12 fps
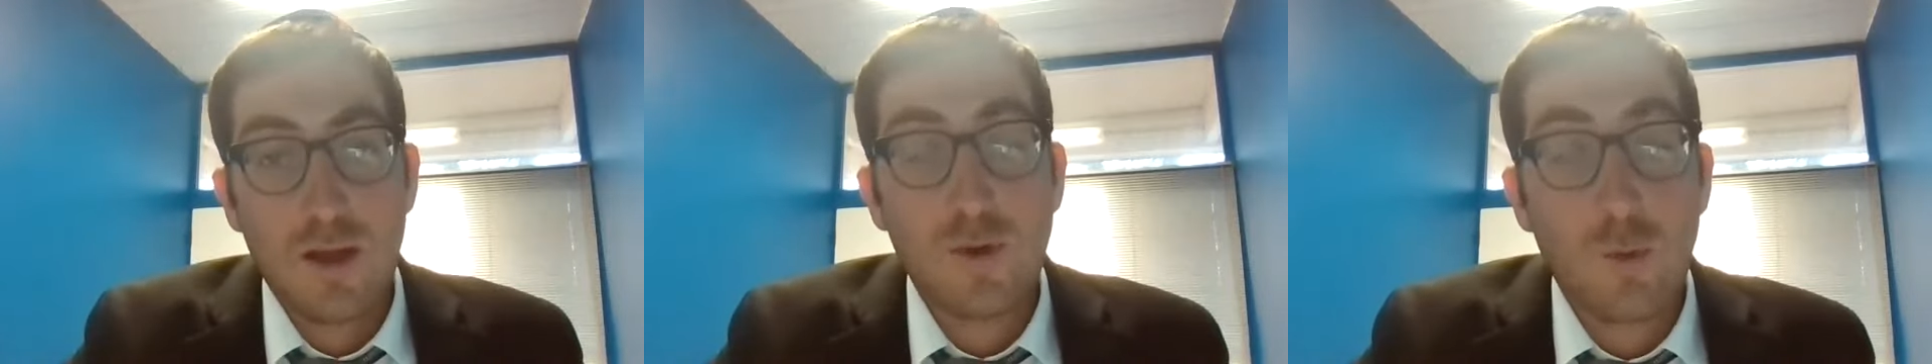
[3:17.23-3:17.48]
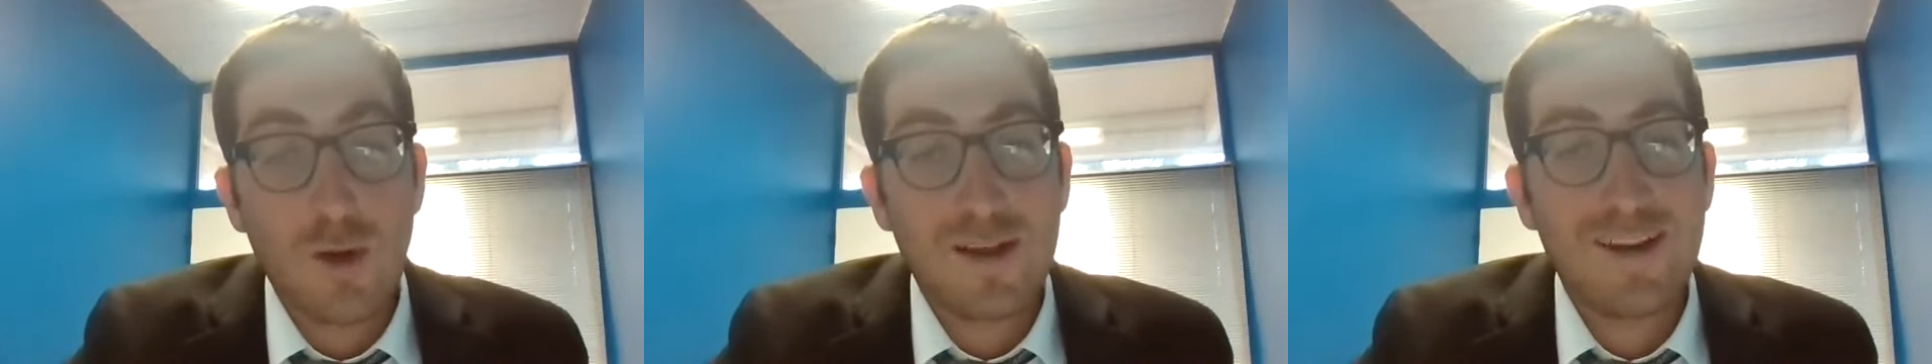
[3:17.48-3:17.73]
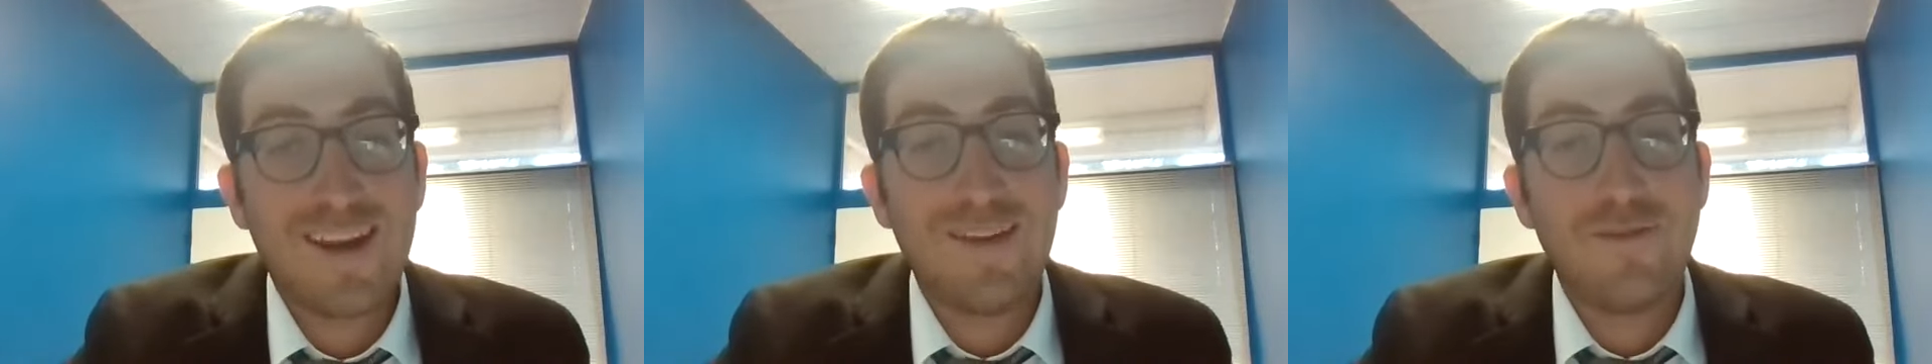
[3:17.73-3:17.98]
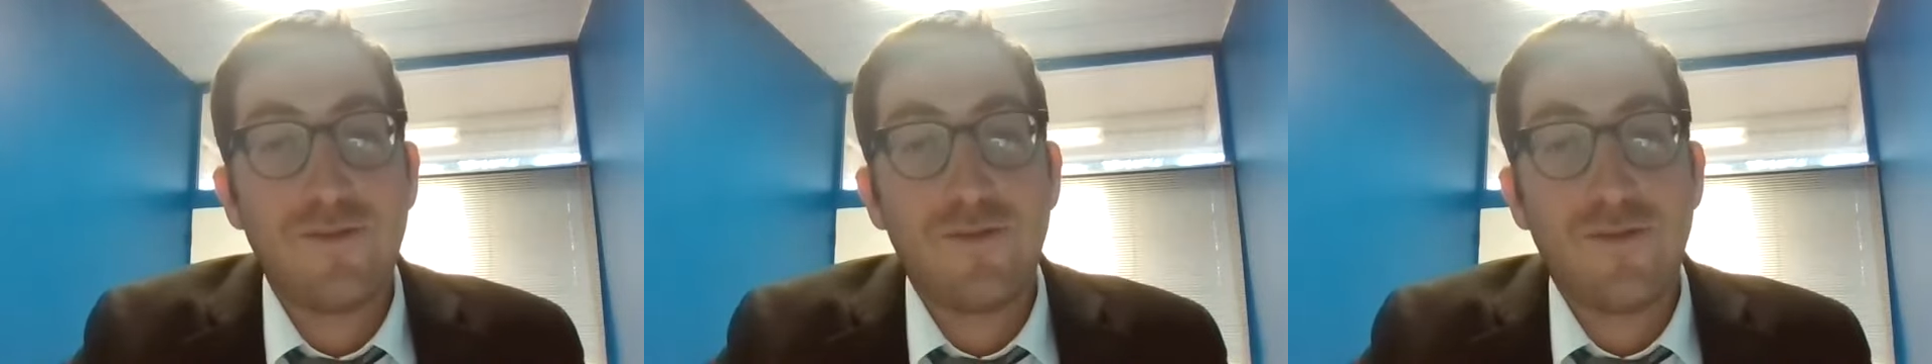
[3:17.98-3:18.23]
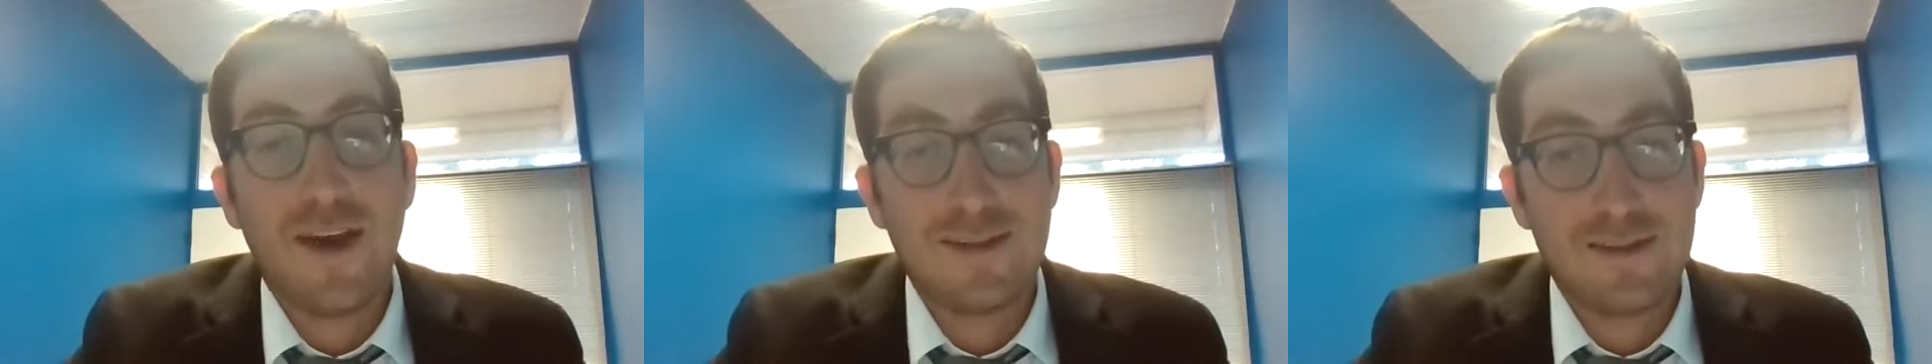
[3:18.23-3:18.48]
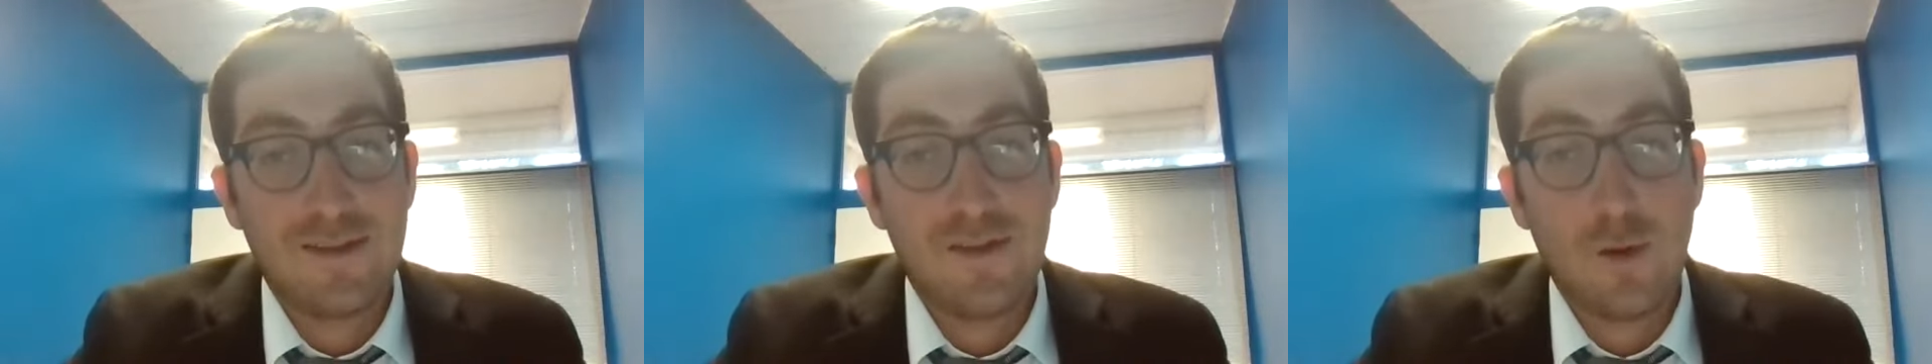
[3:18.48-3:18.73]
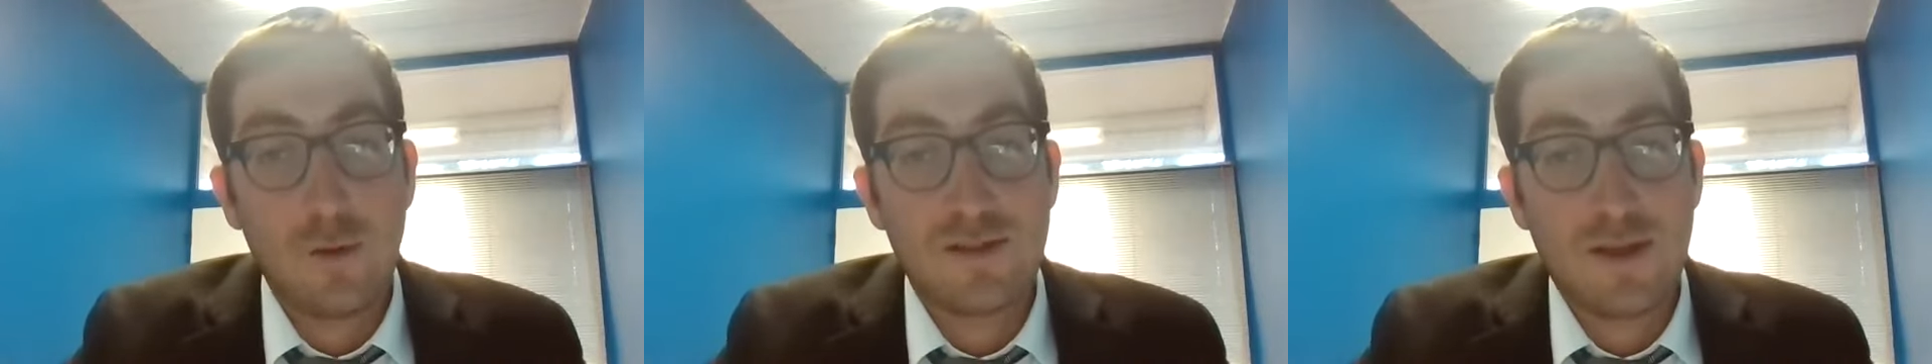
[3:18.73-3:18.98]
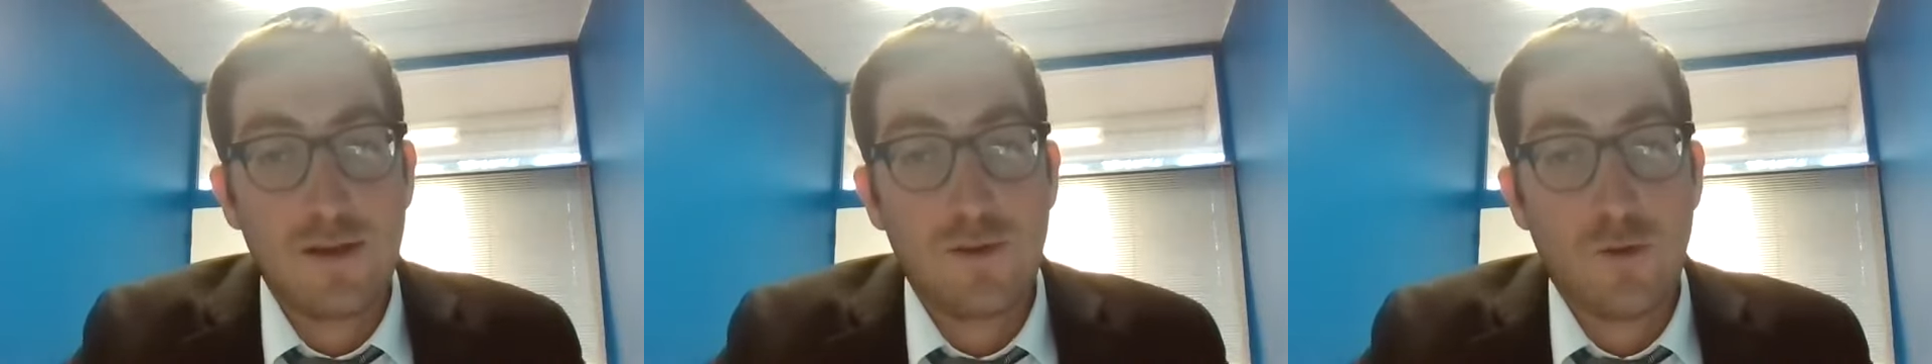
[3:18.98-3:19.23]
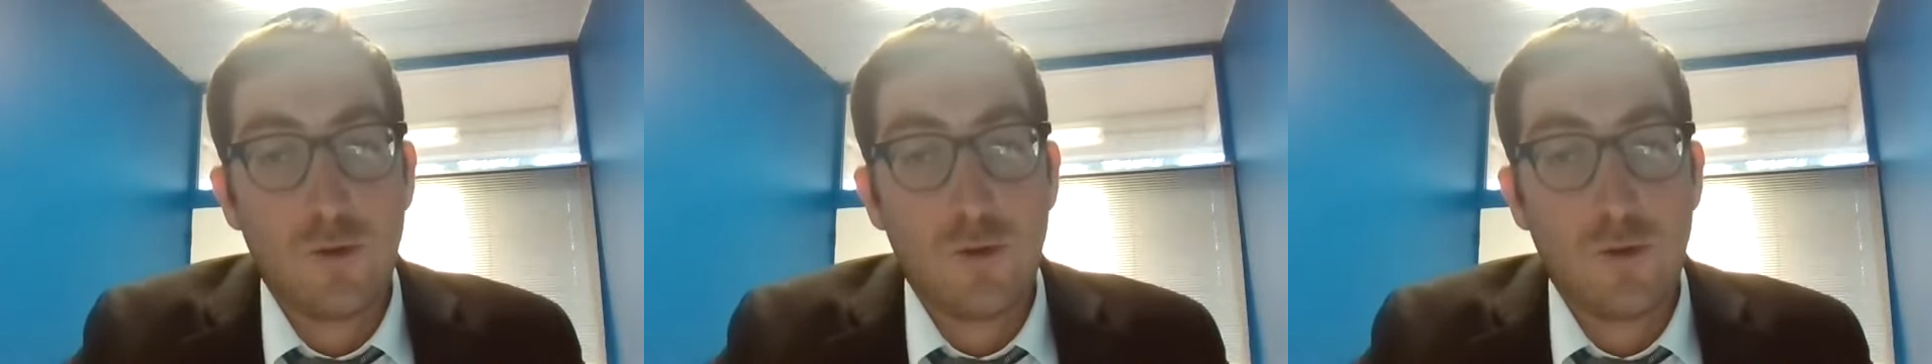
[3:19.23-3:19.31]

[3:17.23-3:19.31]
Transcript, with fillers: but we're going to invest those 10